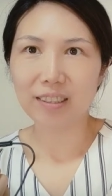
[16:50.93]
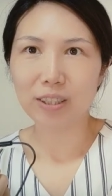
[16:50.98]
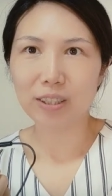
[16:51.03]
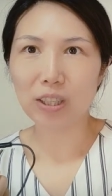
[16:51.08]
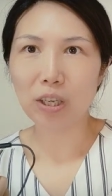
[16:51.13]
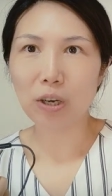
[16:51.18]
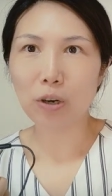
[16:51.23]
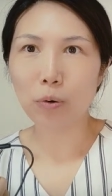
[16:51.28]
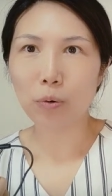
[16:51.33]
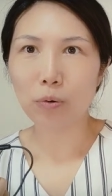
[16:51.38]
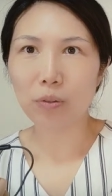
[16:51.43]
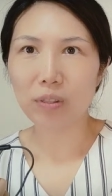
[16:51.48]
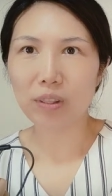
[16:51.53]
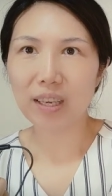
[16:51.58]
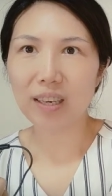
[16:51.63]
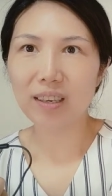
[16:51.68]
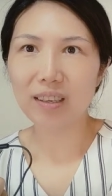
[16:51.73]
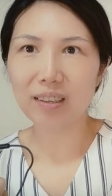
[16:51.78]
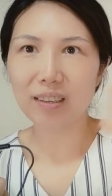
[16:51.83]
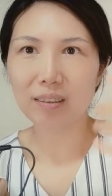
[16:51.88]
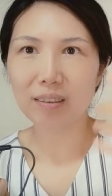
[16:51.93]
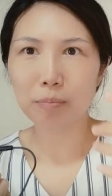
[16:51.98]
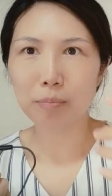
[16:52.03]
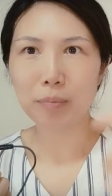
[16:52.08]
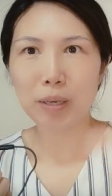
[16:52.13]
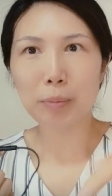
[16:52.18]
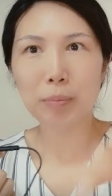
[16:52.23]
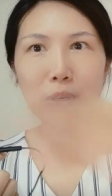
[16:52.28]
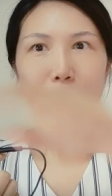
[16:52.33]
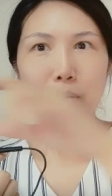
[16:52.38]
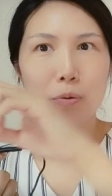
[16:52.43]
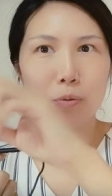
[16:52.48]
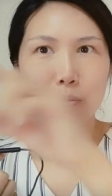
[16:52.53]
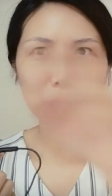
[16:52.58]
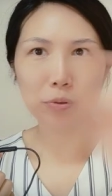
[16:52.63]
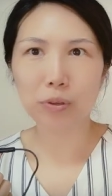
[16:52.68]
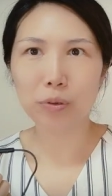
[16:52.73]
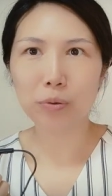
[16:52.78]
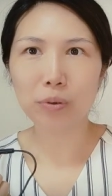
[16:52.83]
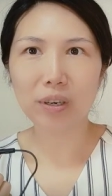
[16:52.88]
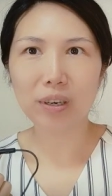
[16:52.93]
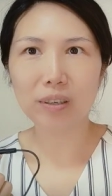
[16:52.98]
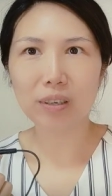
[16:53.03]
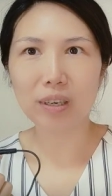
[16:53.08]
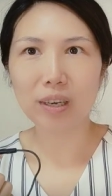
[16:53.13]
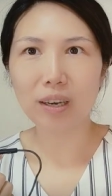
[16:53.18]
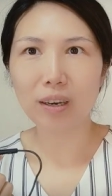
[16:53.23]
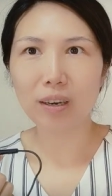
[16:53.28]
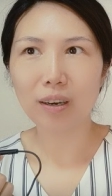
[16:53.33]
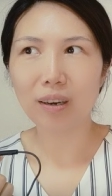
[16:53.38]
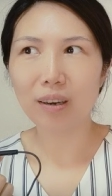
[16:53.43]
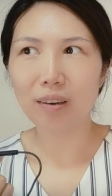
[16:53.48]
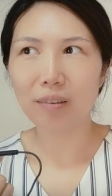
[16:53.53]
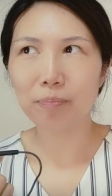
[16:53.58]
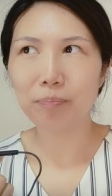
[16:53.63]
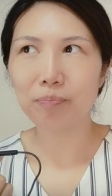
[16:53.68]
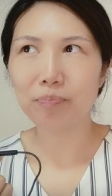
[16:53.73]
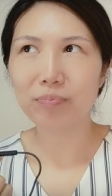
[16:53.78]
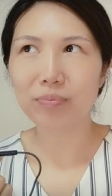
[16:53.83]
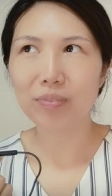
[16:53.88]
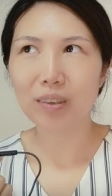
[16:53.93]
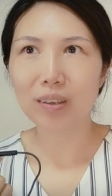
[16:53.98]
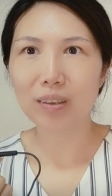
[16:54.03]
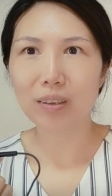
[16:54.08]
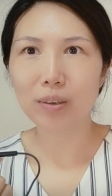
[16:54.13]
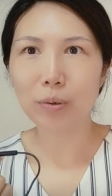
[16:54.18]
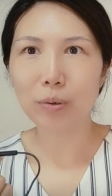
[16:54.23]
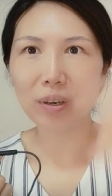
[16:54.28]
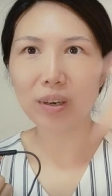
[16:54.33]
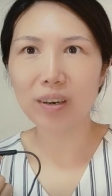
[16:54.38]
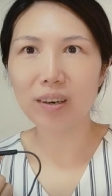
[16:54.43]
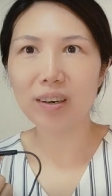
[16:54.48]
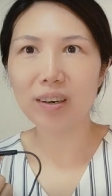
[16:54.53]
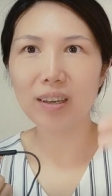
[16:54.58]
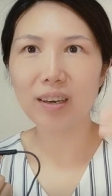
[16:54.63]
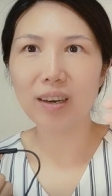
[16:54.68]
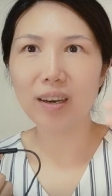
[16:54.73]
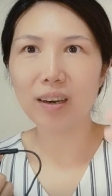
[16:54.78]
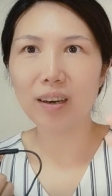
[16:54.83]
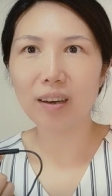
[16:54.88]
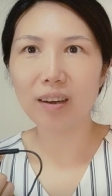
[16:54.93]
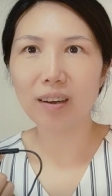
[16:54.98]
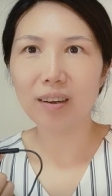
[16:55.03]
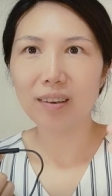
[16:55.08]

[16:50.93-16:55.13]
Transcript: So think maybe you you uh, you learn a,